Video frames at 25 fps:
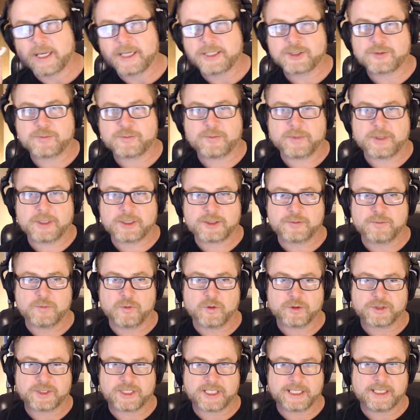It's
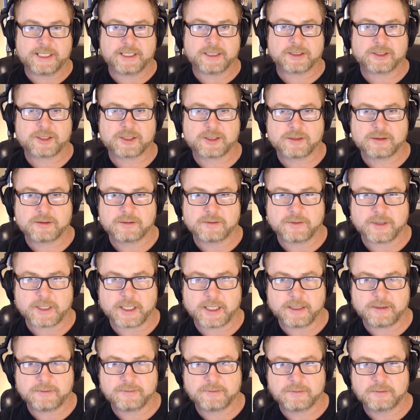more dense,
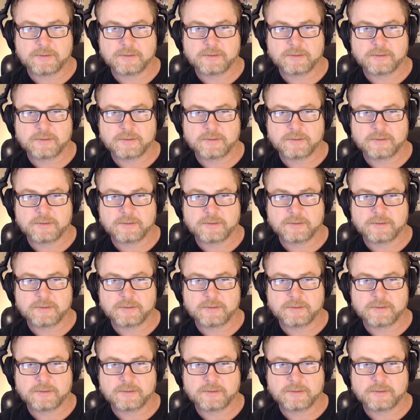right?